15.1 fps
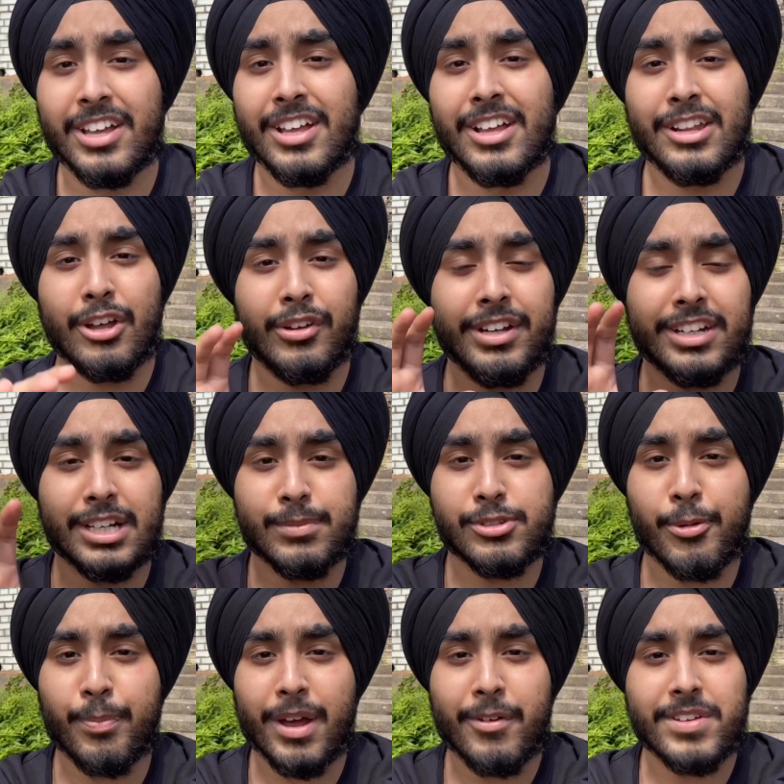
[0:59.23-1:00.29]
Now in terms
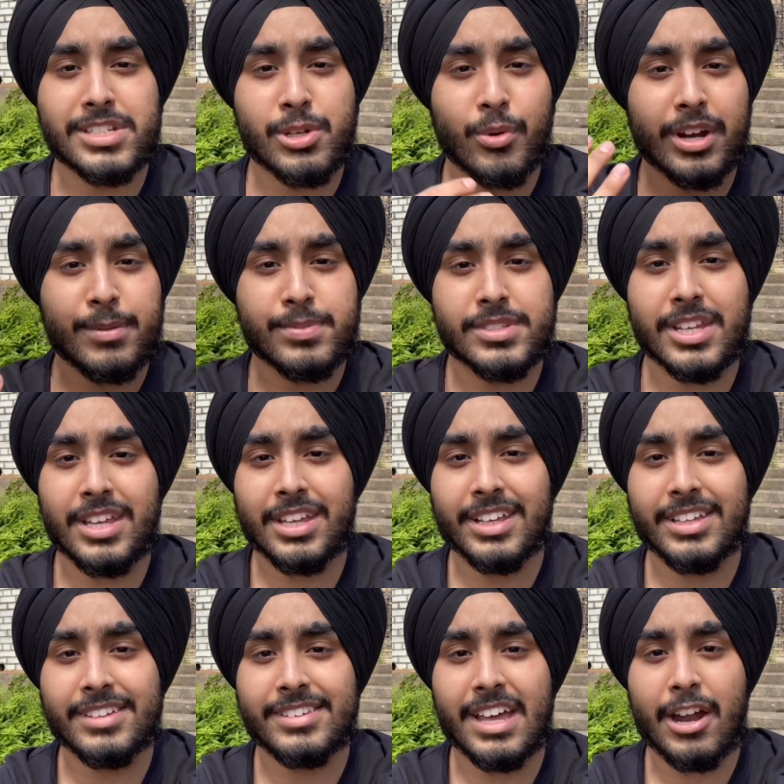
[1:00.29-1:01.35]
of privacy, what I'm saying
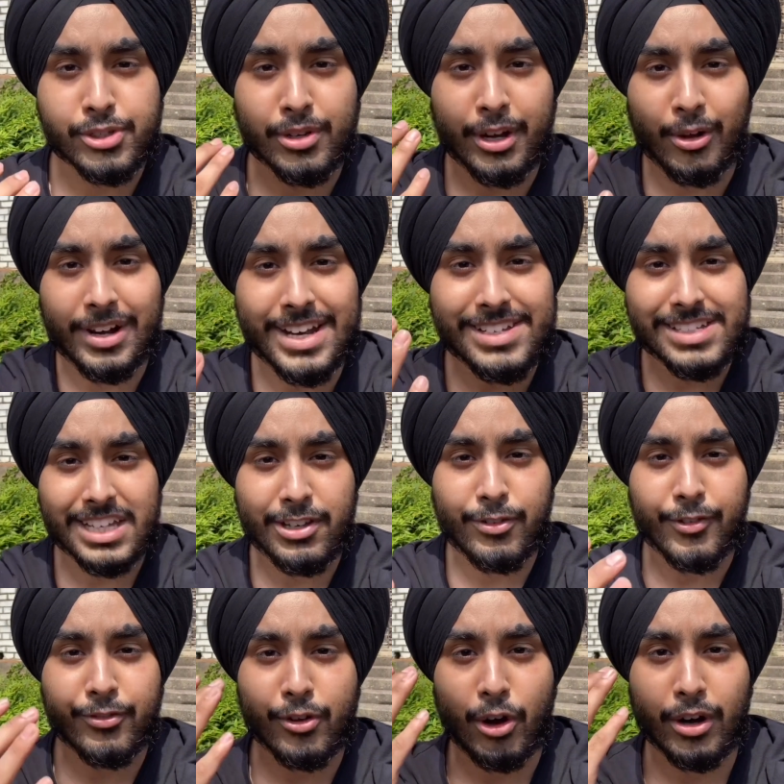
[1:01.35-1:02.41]
is that, so now let's say if
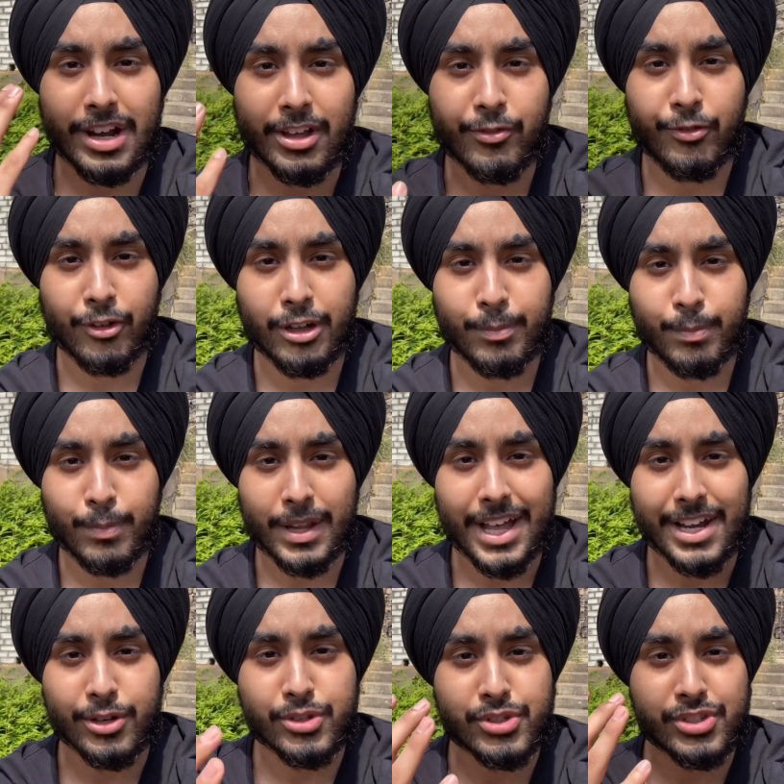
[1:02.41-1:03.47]
you've got like full
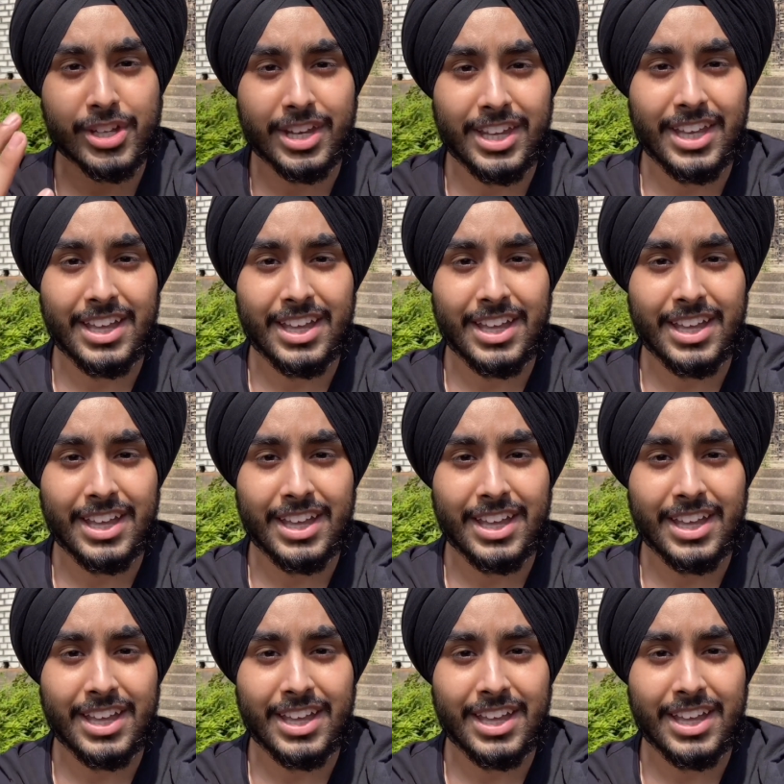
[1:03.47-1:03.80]
plan to study